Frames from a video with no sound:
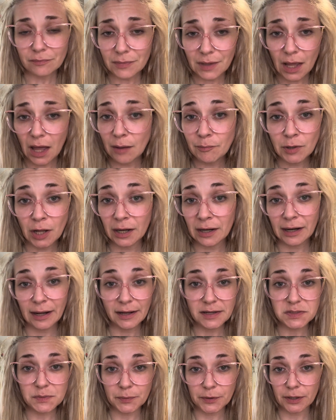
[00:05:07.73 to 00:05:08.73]
I'm not an
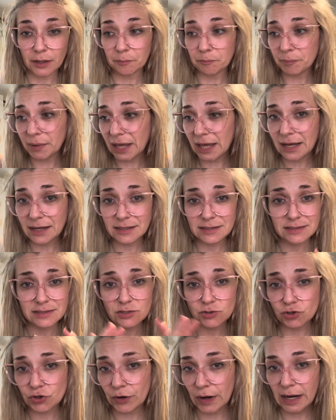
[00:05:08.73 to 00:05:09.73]
expert on banks,
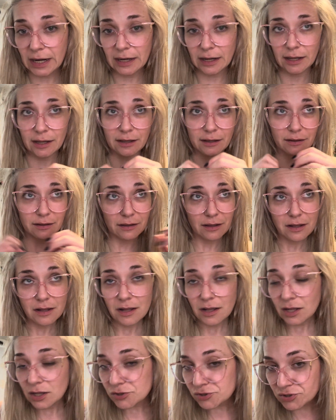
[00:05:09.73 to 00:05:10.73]
trading,
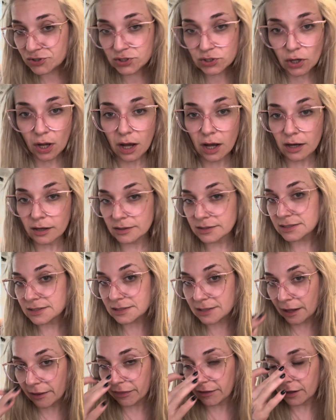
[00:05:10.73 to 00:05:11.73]
stocks,
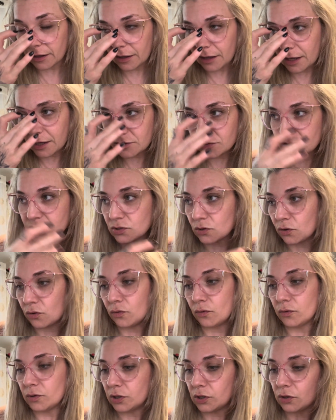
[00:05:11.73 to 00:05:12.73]
nothing, guys.
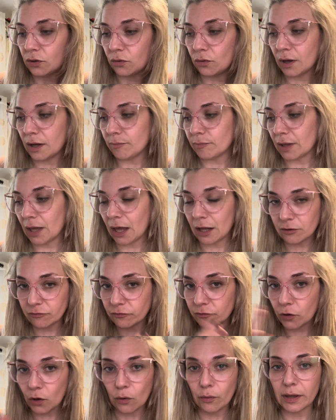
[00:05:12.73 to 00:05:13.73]
So, I'm kind of
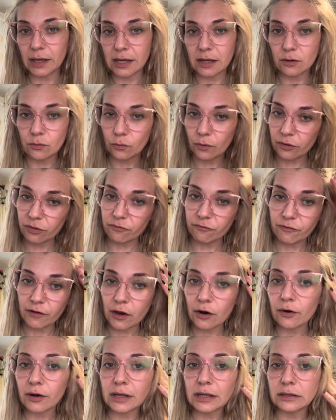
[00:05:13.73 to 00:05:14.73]
going in with
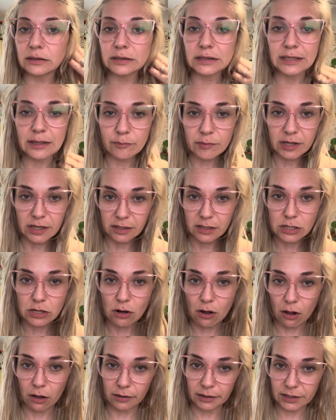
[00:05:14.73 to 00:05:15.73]
very limited
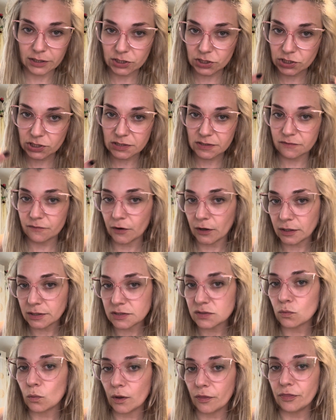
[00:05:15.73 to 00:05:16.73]
knowledge as far as
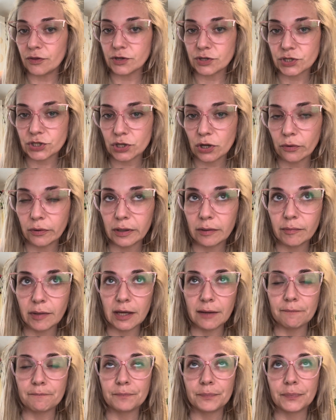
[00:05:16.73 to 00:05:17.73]
what they're showing me.